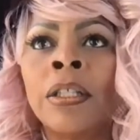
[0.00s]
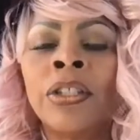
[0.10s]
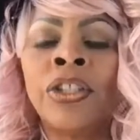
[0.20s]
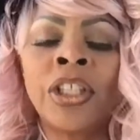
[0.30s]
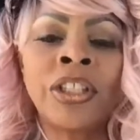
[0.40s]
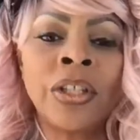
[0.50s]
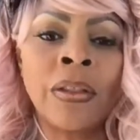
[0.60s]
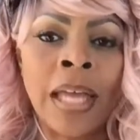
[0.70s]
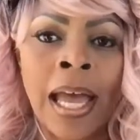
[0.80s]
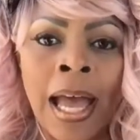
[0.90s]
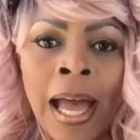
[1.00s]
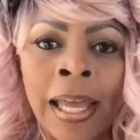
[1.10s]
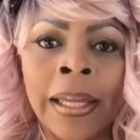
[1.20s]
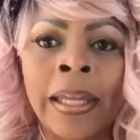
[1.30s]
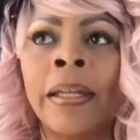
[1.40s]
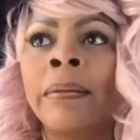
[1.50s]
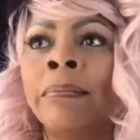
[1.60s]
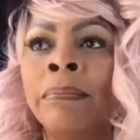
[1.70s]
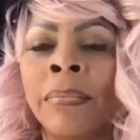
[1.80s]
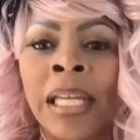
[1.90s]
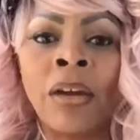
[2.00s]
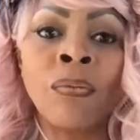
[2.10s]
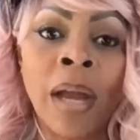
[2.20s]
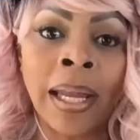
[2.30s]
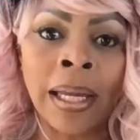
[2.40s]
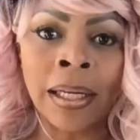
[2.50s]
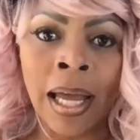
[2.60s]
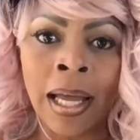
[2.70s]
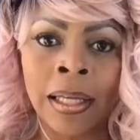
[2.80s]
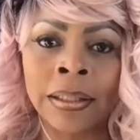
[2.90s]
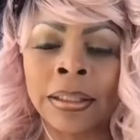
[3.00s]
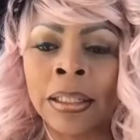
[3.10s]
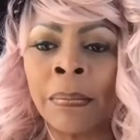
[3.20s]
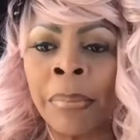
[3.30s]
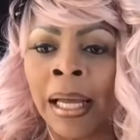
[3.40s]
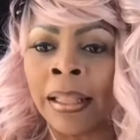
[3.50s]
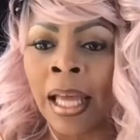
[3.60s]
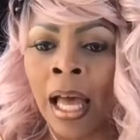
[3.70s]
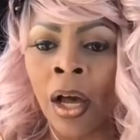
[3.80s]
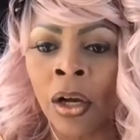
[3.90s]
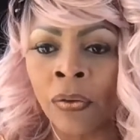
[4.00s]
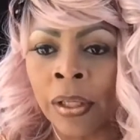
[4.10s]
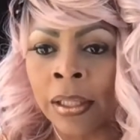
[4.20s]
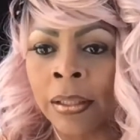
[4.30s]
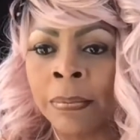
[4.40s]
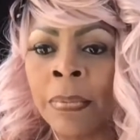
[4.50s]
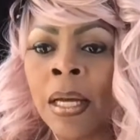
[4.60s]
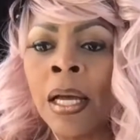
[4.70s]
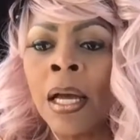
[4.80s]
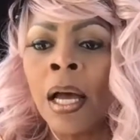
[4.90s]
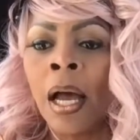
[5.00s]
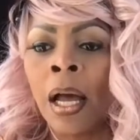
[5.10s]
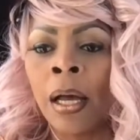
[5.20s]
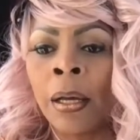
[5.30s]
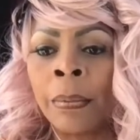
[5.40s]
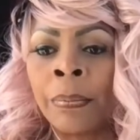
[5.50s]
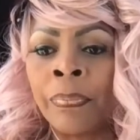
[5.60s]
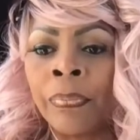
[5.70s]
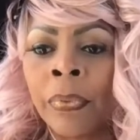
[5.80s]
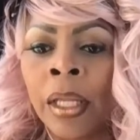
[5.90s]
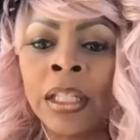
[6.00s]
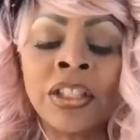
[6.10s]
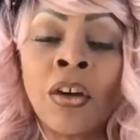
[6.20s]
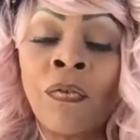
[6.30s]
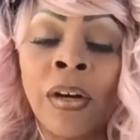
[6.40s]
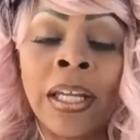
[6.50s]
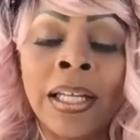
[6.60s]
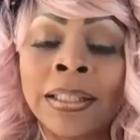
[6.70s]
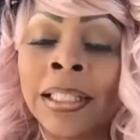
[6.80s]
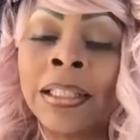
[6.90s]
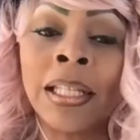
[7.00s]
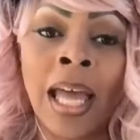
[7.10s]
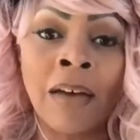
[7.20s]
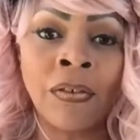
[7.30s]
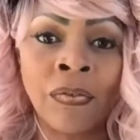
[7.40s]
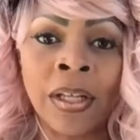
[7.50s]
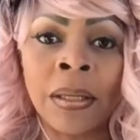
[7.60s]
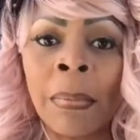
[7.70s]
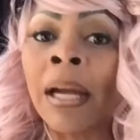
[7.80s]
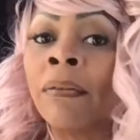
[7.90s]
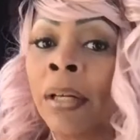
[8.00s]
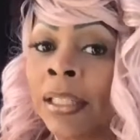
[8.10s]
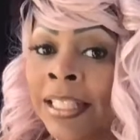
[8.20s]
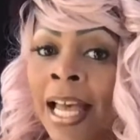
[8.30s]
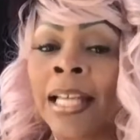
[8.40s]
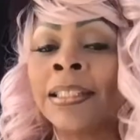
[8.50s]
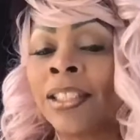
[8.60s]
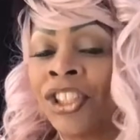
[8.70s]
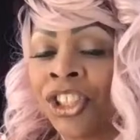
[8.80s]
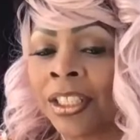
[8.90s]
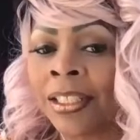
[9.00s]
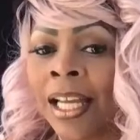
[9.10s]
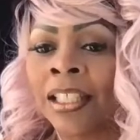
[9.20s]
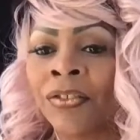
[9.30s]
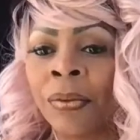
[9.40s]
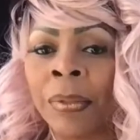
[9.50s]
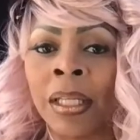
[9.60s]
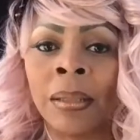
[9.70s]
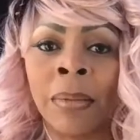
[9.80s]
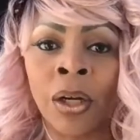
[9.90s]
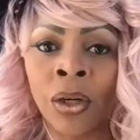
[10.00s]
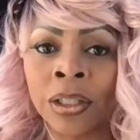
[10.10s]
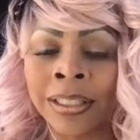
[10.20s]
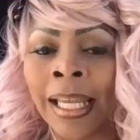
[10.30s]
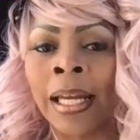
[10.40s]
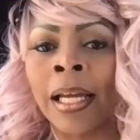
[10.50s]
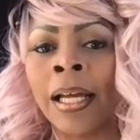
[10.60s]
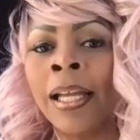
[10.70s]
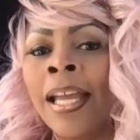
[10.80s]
just so that I can get recognized by the algorithm. And it's so funny because I did have a friend of mine run a test. She did a test for me, my girl Tana,